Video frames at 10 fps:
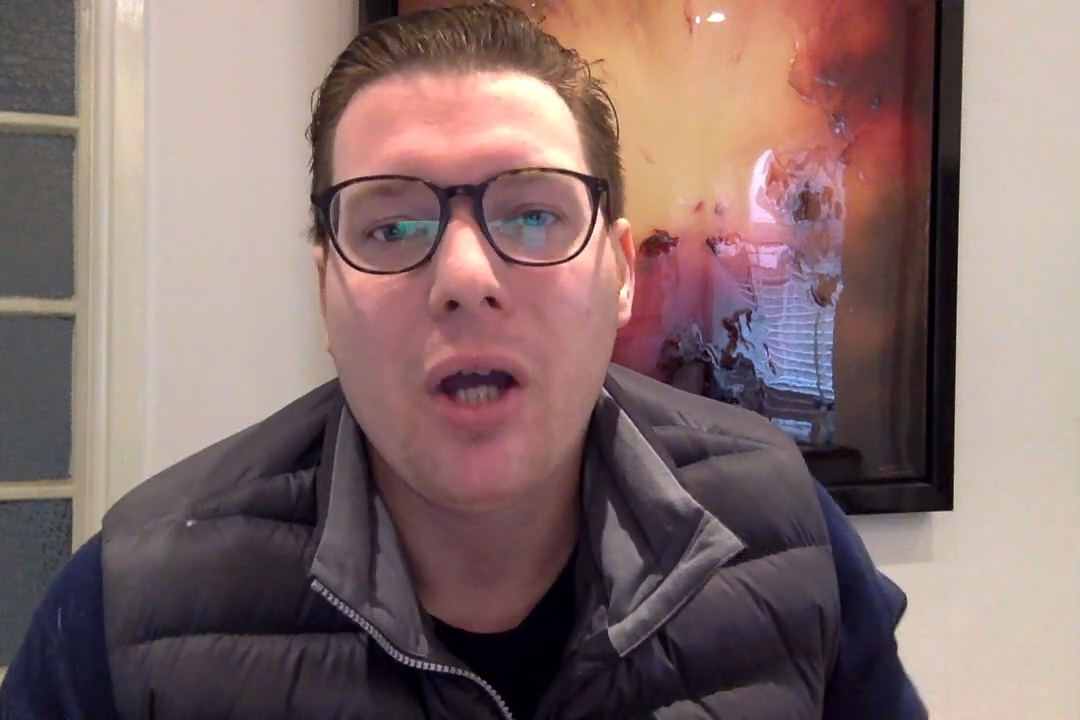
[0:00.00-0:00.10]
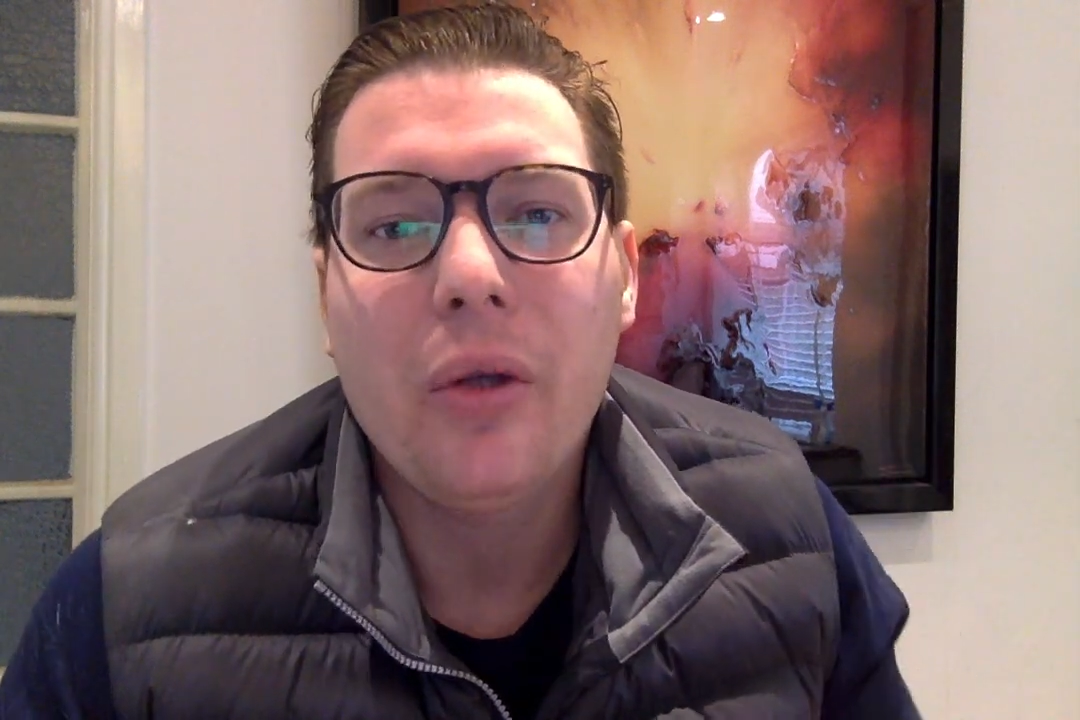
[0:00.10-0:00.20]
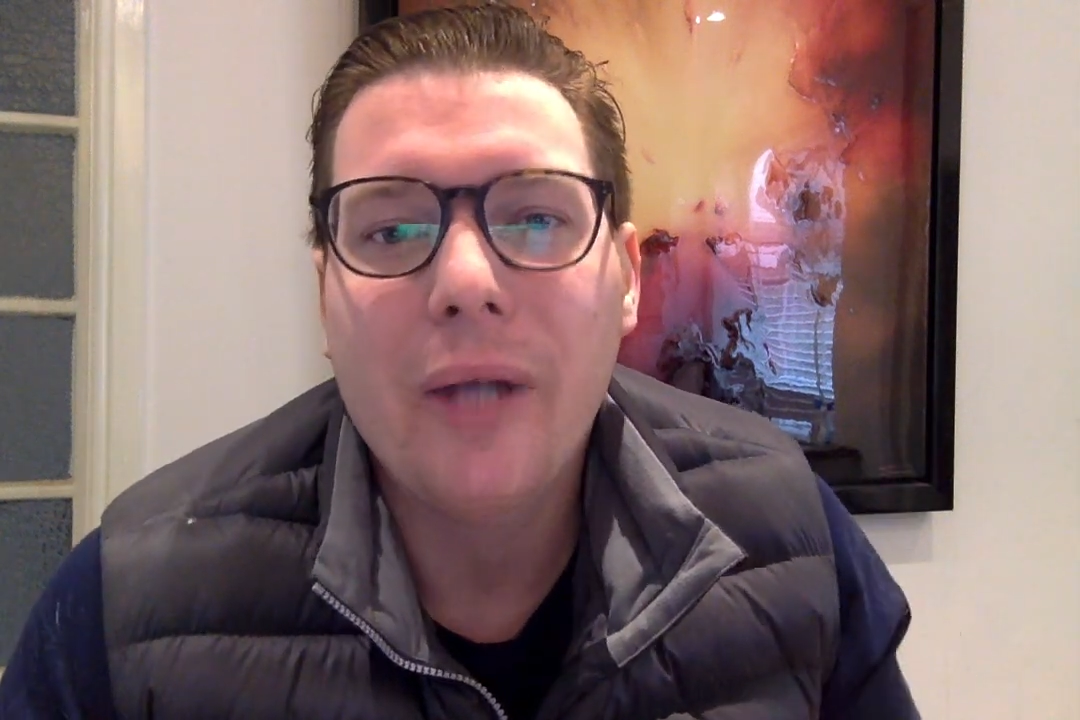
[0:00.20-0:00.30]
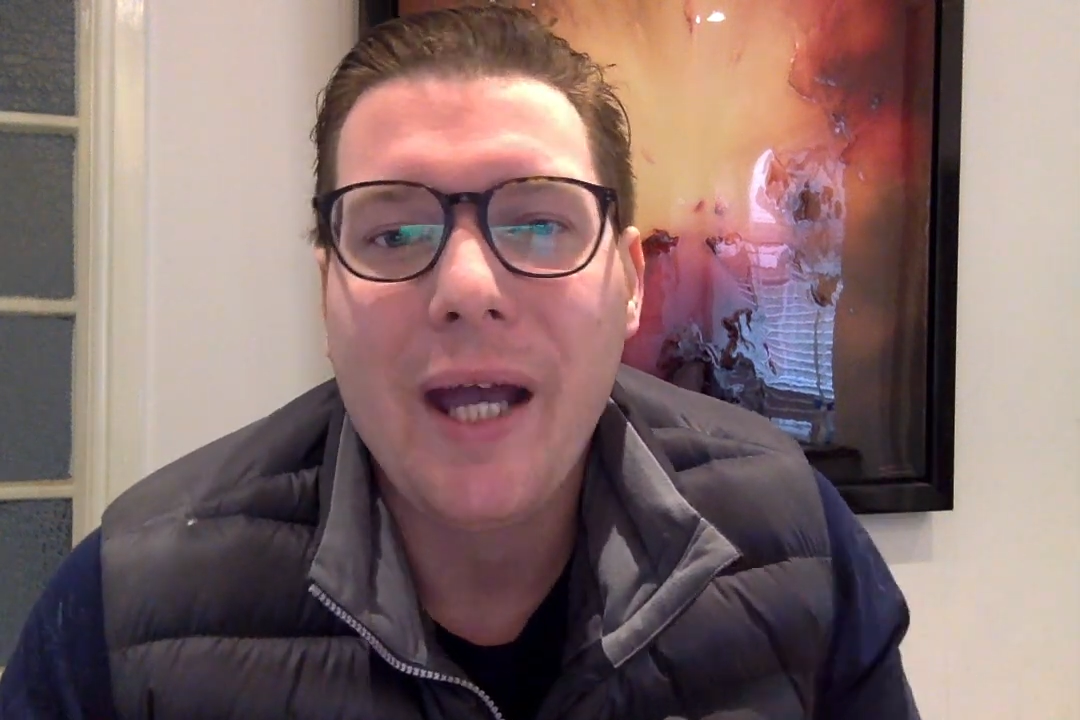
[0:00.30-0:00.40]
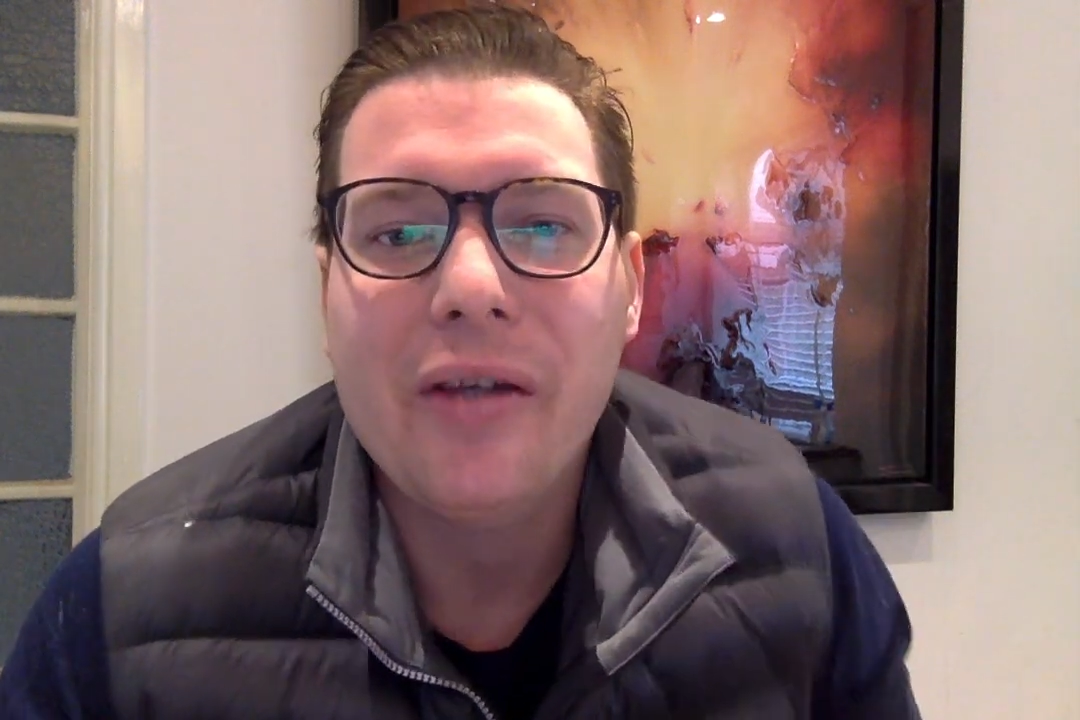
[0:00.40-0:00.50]

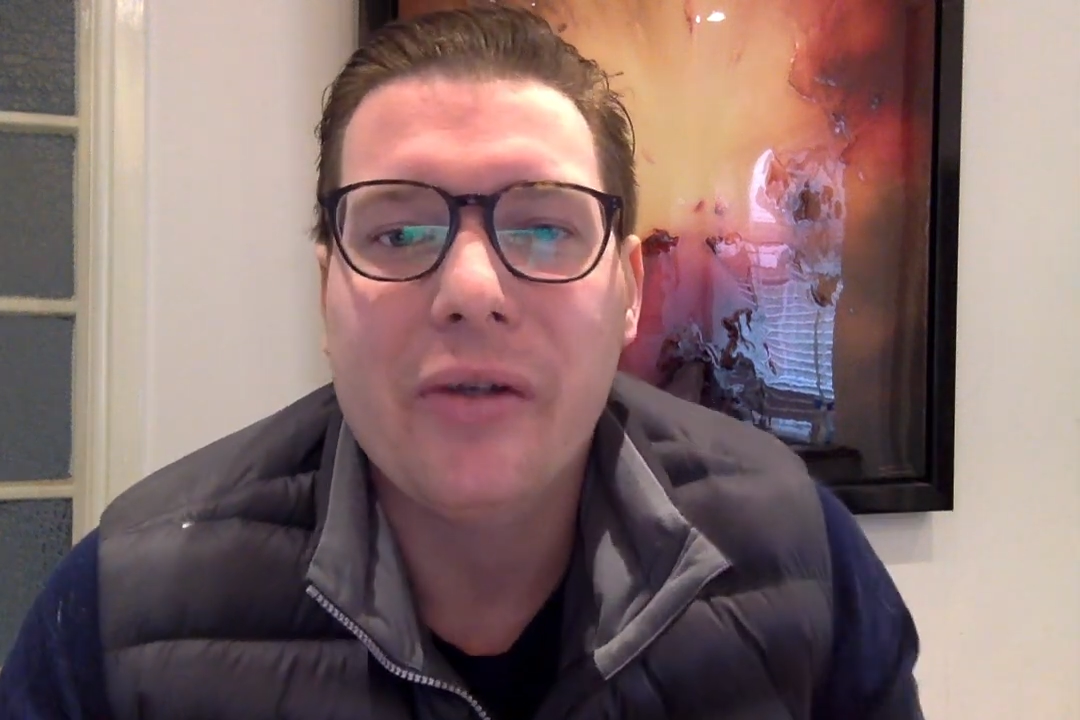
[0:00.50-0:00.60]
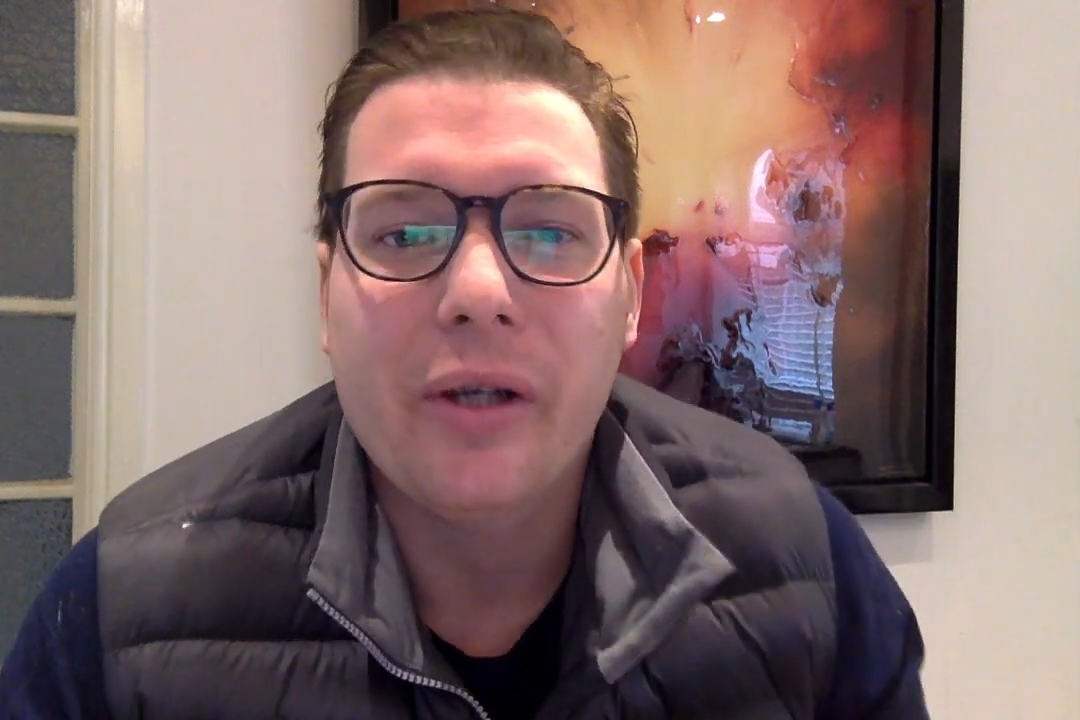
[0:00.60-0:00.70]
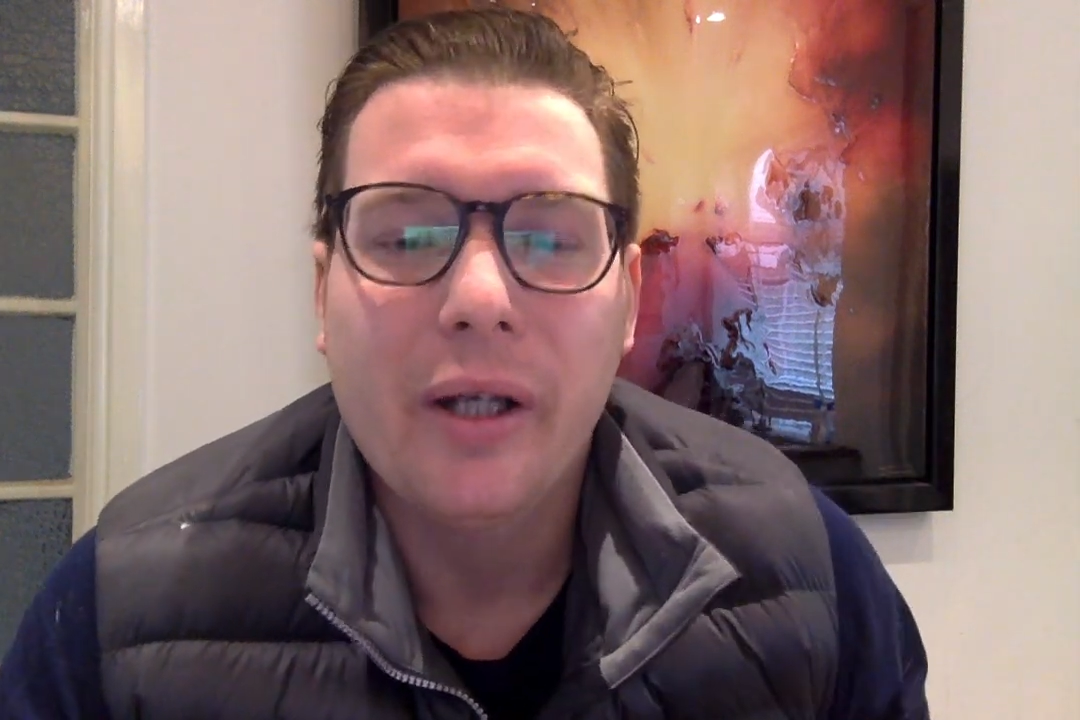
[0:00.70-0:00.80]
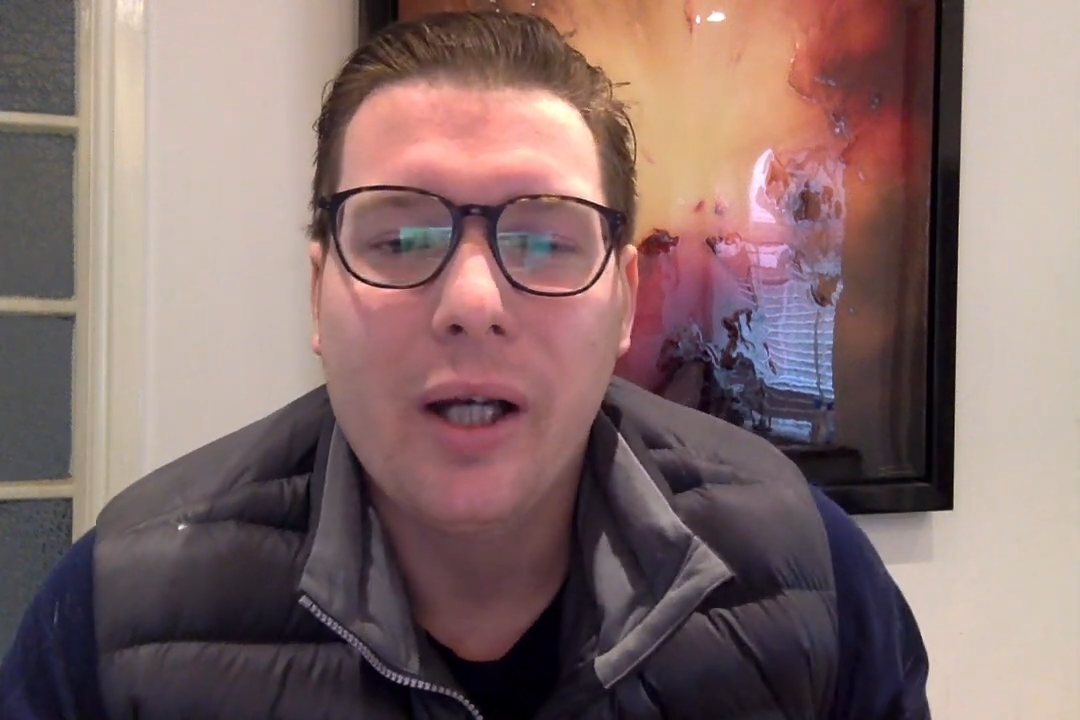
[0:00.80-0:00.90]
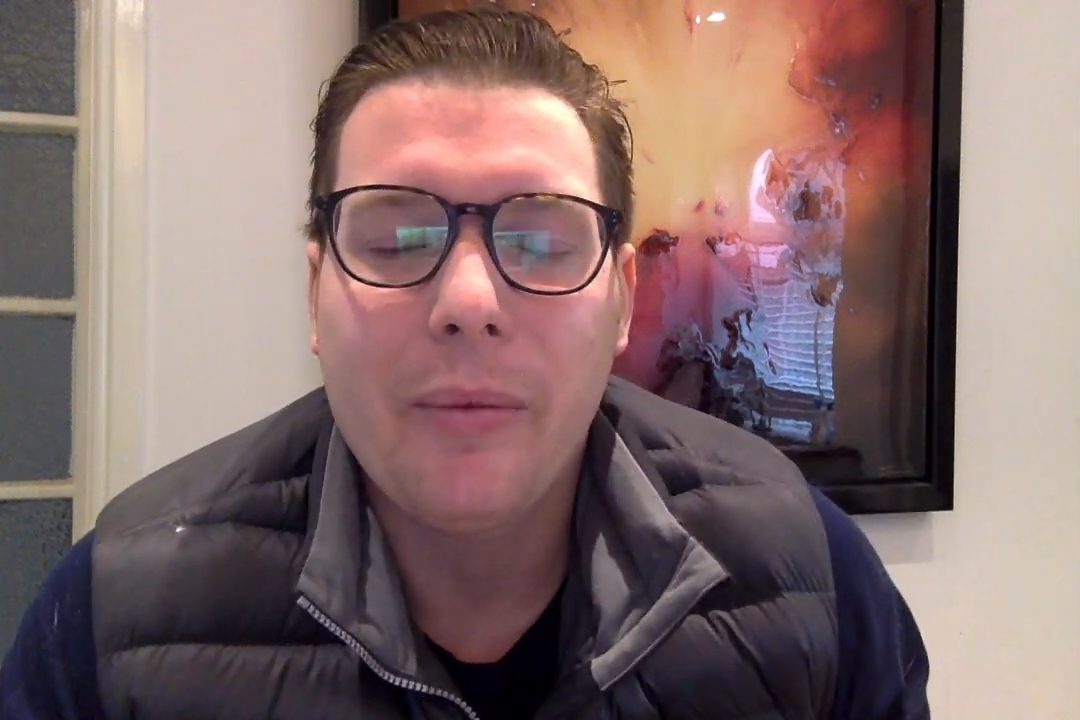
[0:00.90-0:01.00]
Who cares?